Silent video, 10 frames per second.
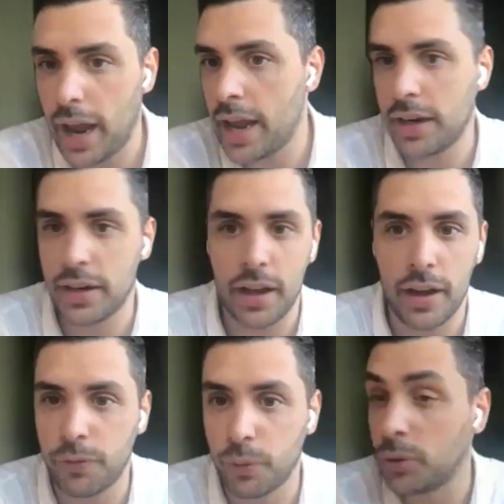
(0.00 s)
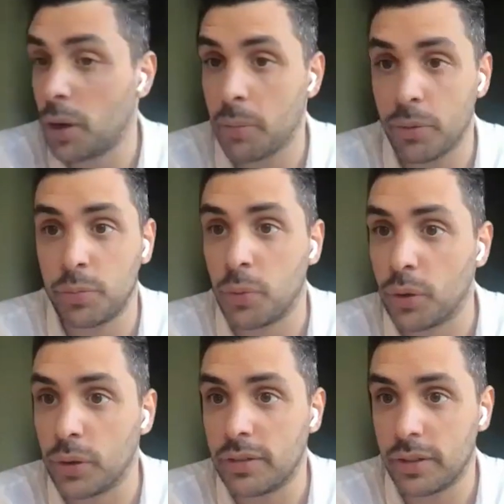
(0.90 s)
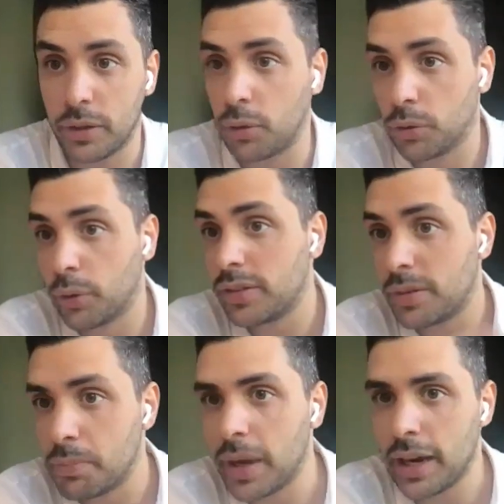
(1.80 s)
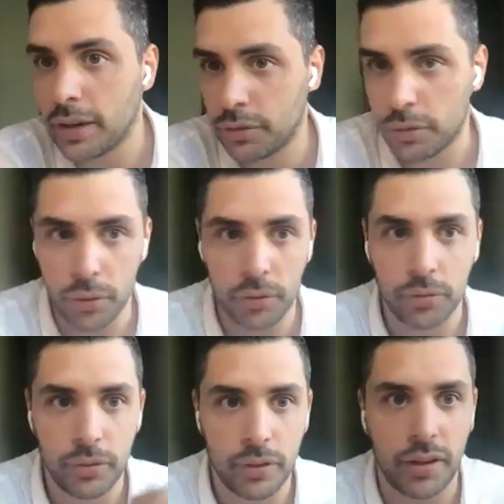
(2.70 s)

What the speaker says: And full autonomous mode is, although it's in beta, so